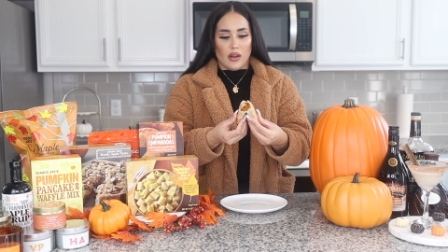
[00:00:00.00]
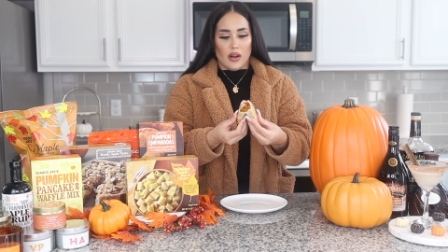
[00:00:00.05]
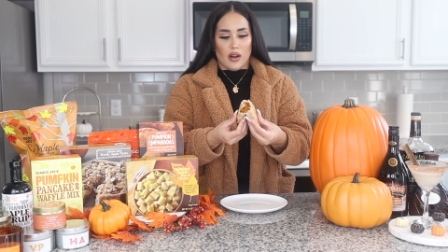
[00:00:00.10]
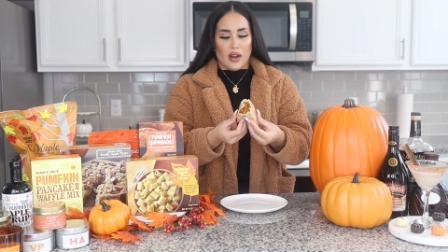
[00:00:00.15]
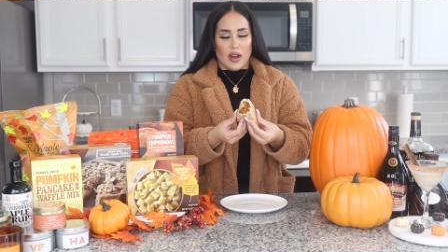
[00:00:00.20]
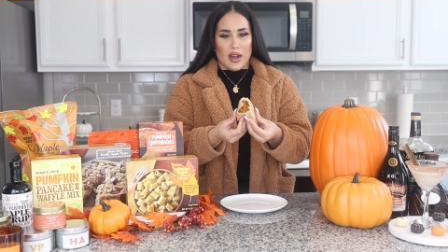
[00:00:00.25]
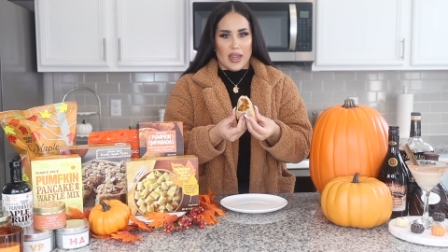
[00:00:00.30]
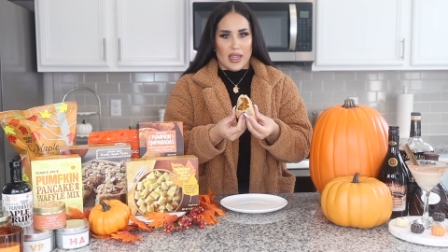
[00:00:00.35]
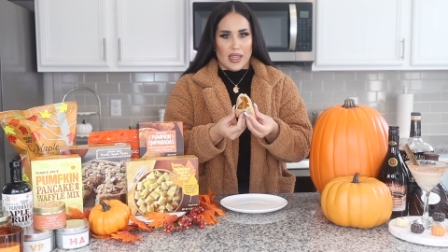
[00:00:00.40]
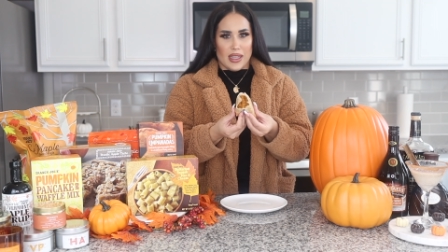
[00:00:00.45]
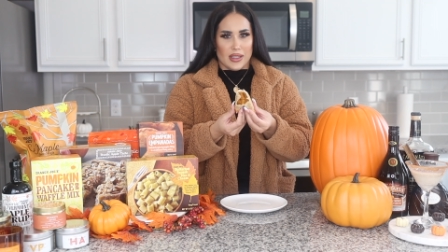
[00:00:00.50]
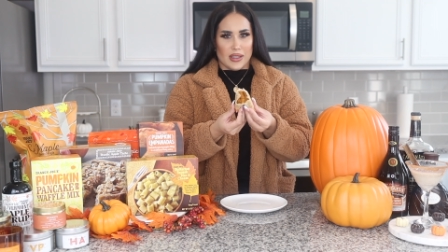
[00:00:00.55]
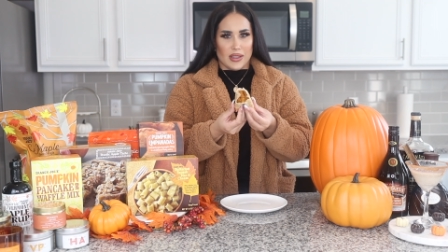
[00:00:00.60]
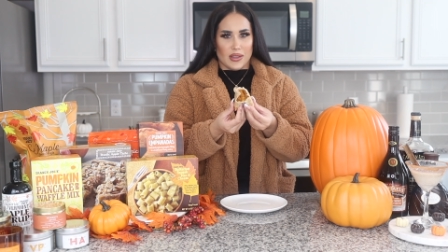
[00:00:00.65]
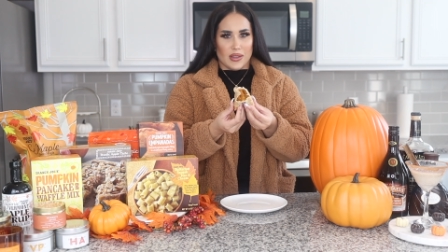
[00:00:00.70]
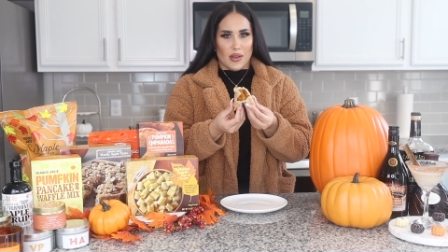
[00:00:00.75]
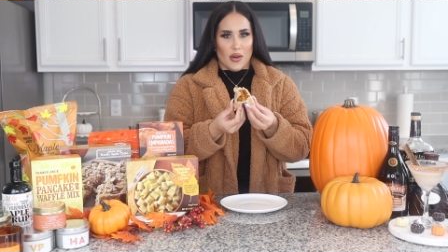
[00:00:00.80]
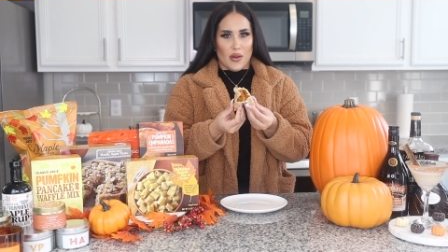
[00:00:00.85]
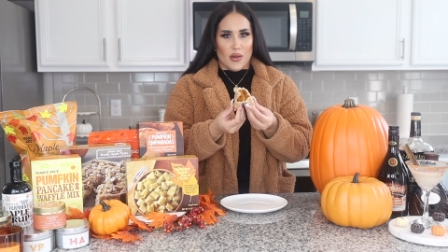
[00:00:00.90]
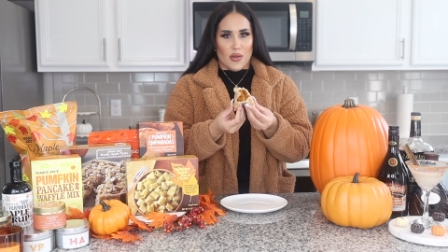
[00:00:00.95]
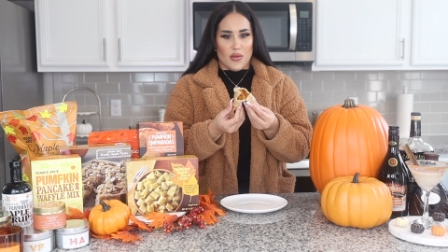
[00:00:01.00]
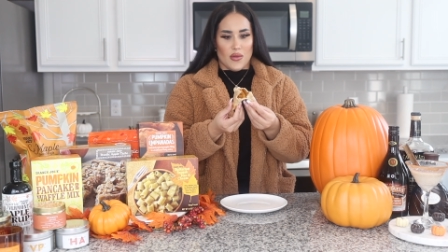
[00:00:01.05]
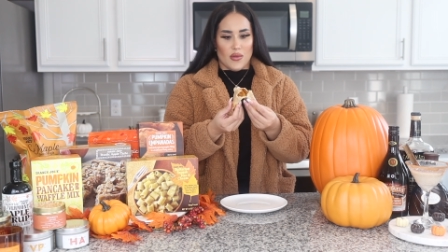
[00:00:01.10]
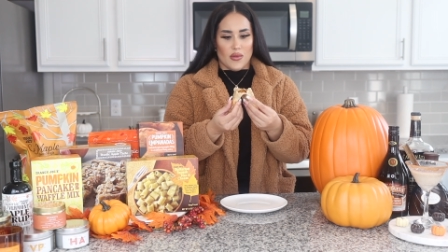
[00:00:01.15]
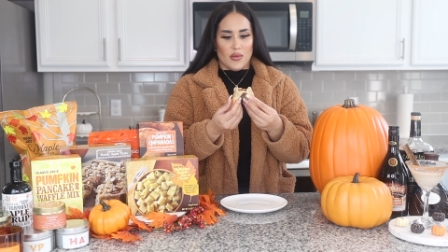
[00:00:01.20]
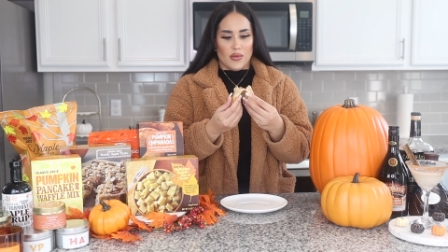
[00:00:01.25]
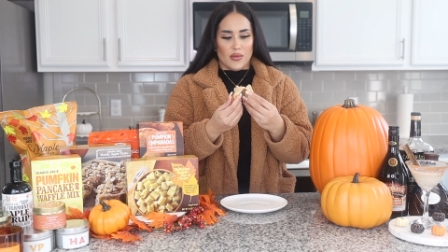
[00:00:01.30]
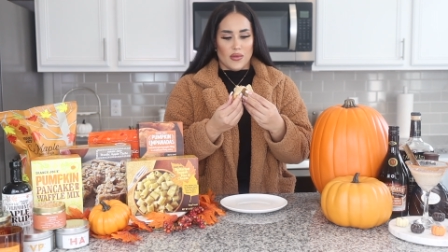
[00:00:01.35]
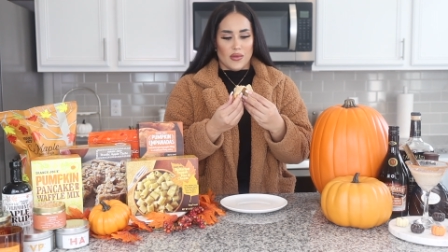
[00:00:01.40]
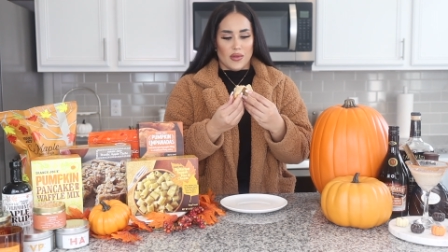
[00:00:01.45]
All right,
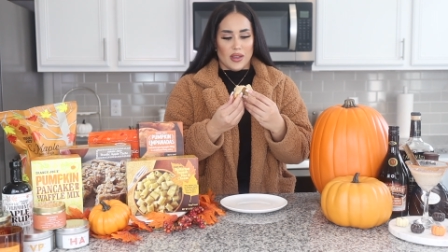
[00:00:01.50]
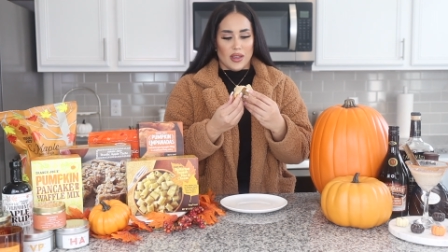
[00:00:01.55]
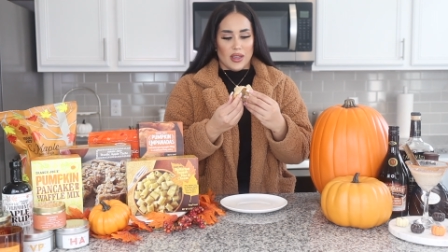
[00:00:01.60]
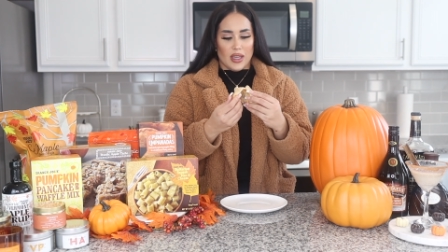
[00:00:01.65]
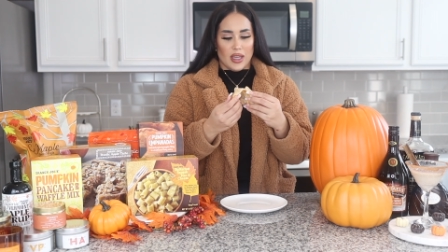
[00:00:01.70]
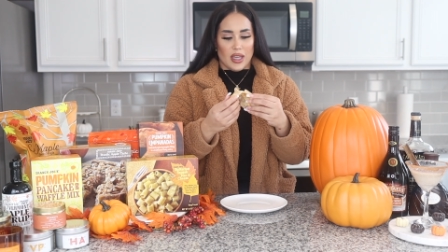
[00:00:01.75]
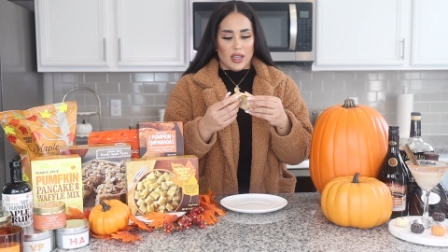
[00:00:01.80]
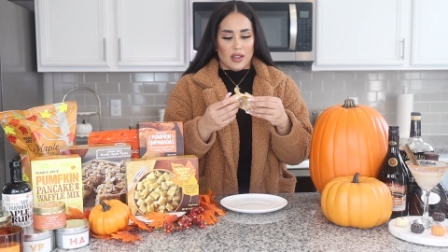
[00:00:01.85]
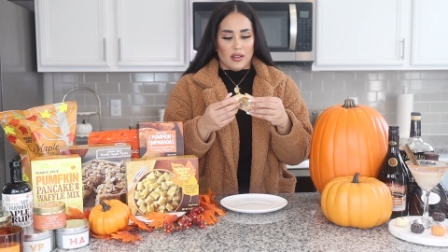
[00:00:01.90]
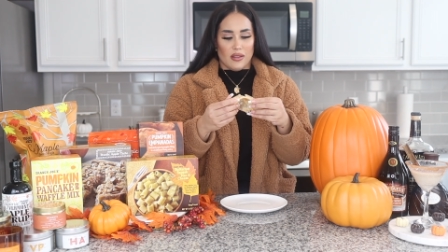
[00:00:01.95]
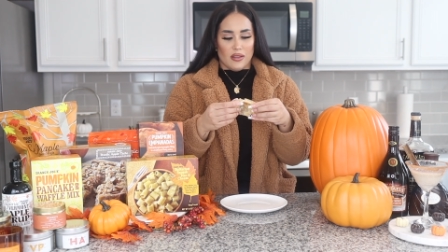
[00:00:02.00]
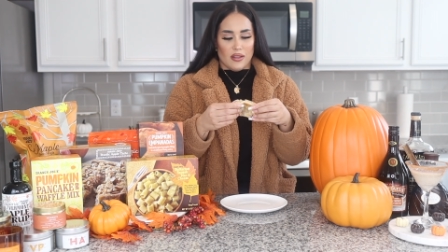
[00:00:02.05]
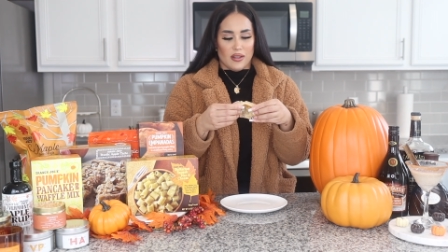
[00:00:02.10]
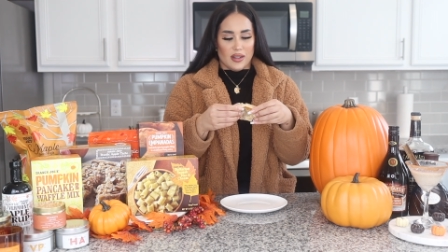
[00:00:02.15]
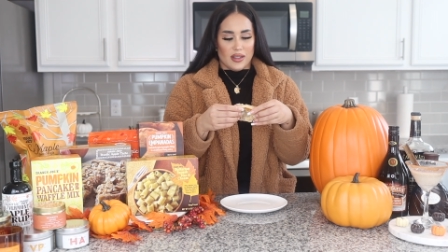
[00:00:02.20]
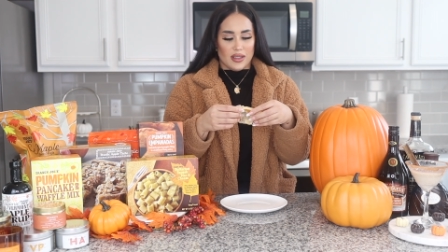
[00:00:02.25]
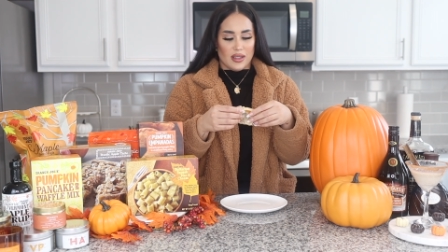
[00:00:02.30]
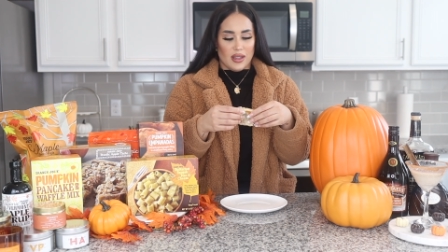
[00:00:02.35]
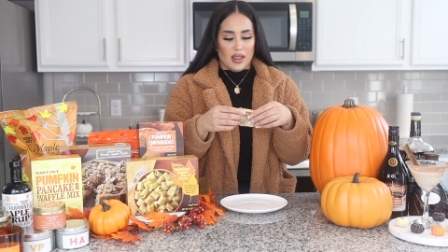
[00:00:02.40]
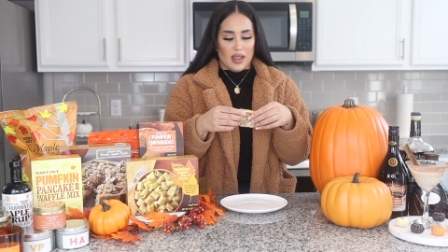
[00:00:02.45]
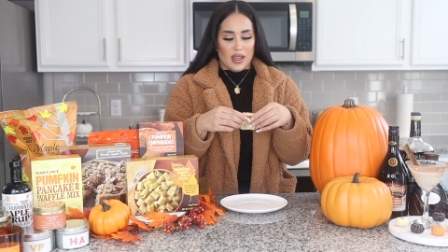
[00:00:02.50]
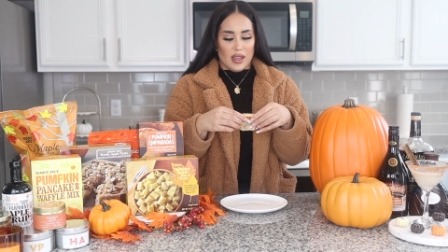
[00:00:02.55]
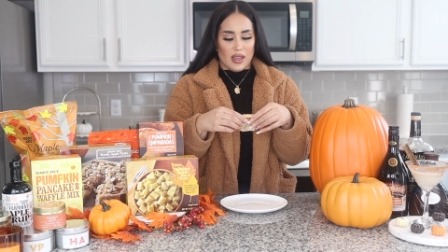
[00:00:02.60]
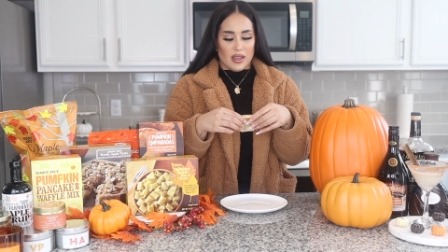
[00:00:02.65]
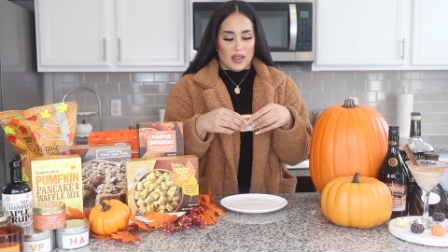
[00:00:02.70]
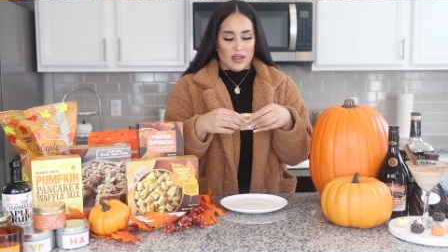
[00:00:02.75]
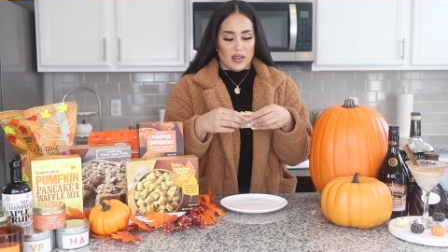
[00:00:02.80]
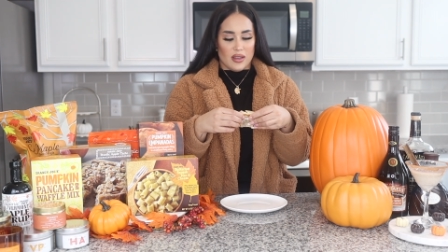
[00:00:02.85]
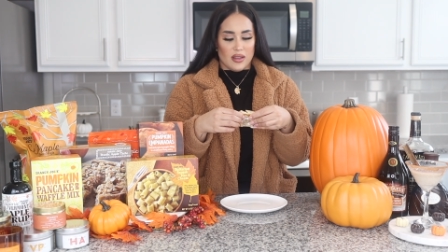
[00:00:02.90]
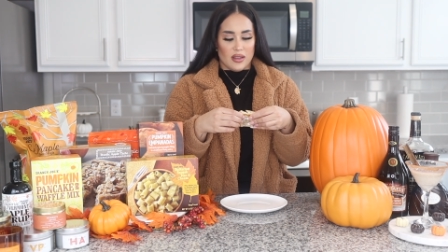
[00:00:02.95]
so it looks
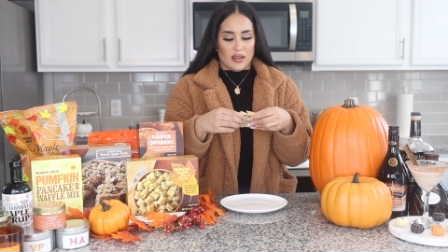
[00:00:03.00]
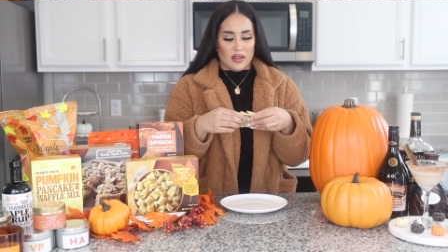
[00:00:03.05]
like,